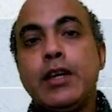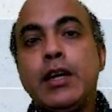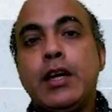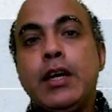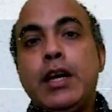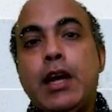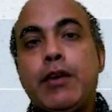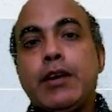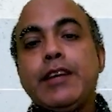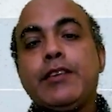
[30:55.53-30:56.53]
in our
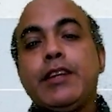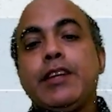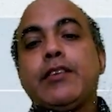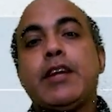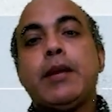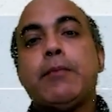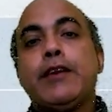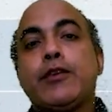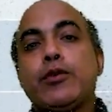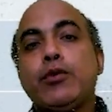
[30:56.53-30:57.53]
case it is 10 minus
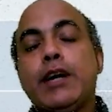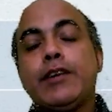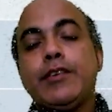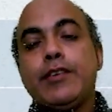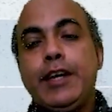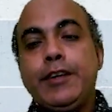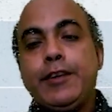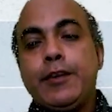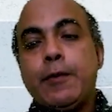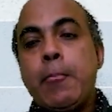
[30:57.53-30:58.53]
2, that is 8.
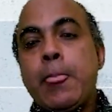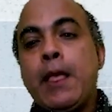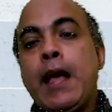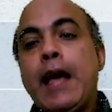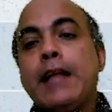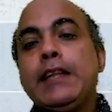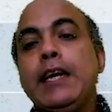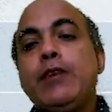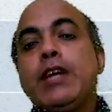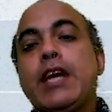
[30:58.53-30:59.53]
And then we
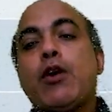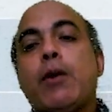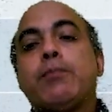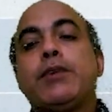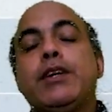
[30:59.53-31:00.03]
can obtain